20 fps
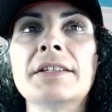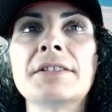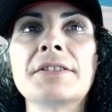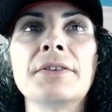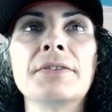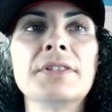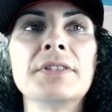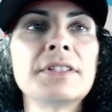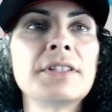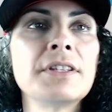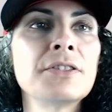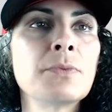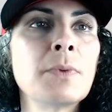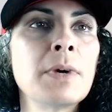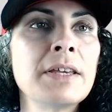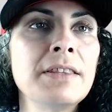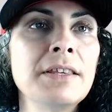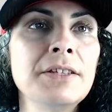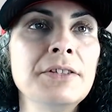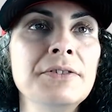so this is
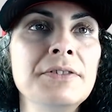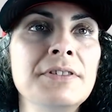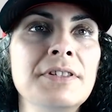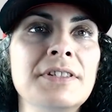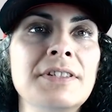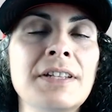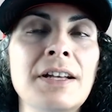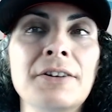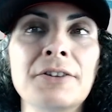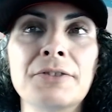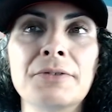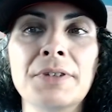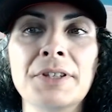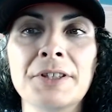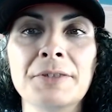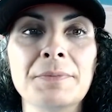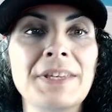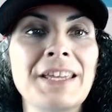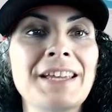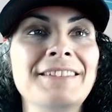why they use this
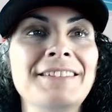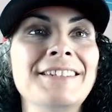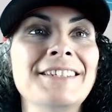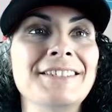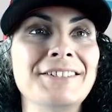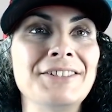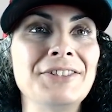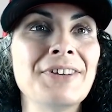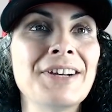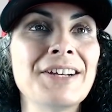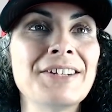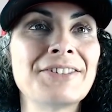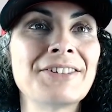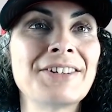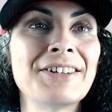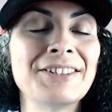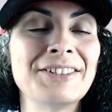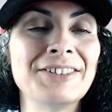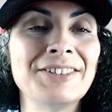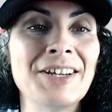algorithm. Get this, you guys are
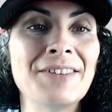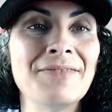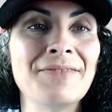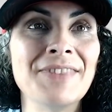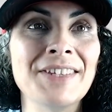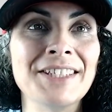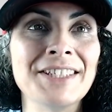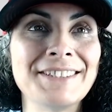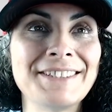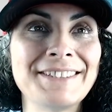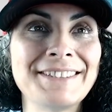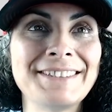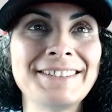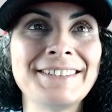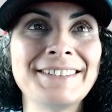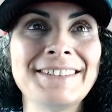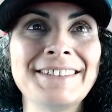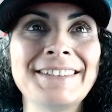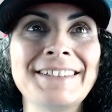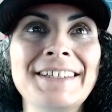going to love this.
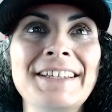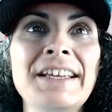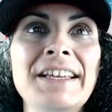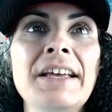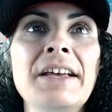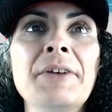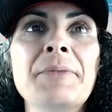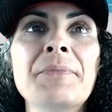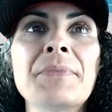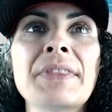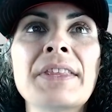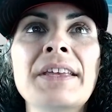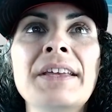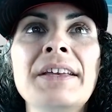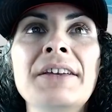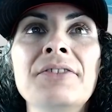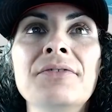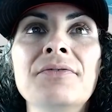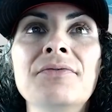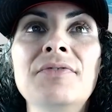
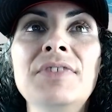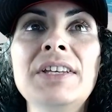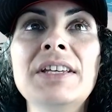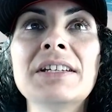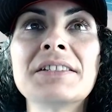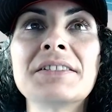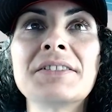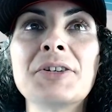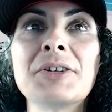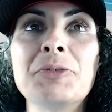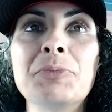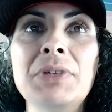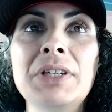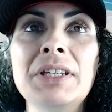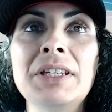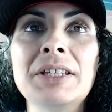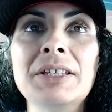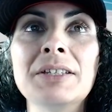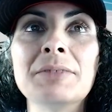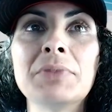
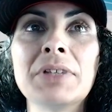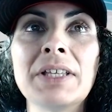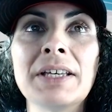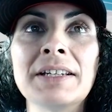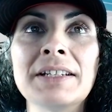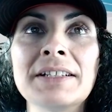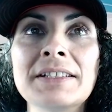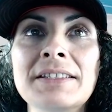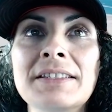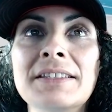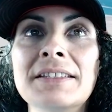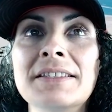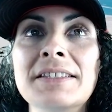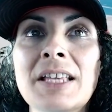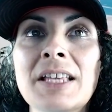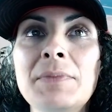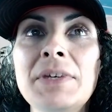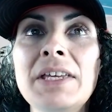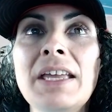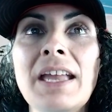VSOP planets. The
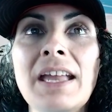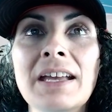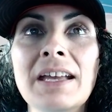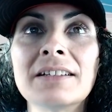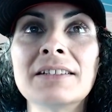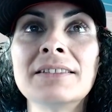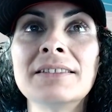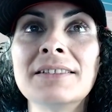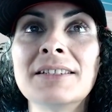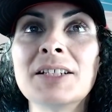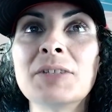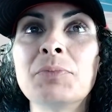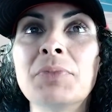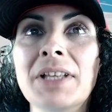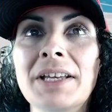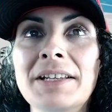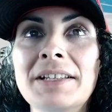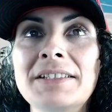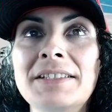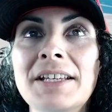semi-analytic
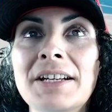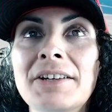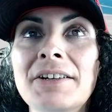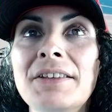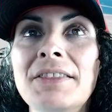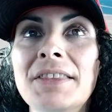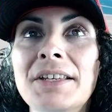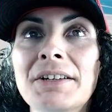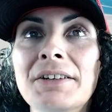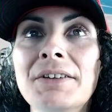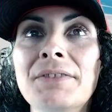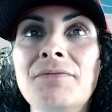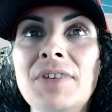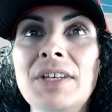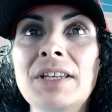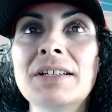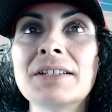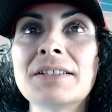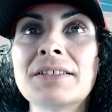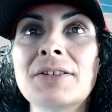planetary theory
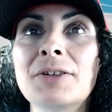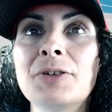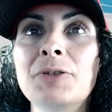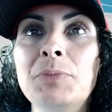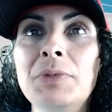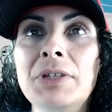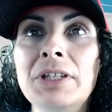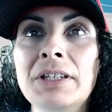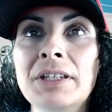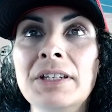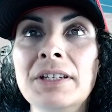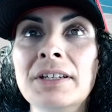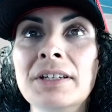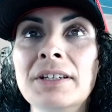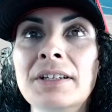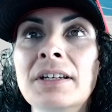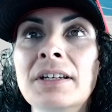VSOP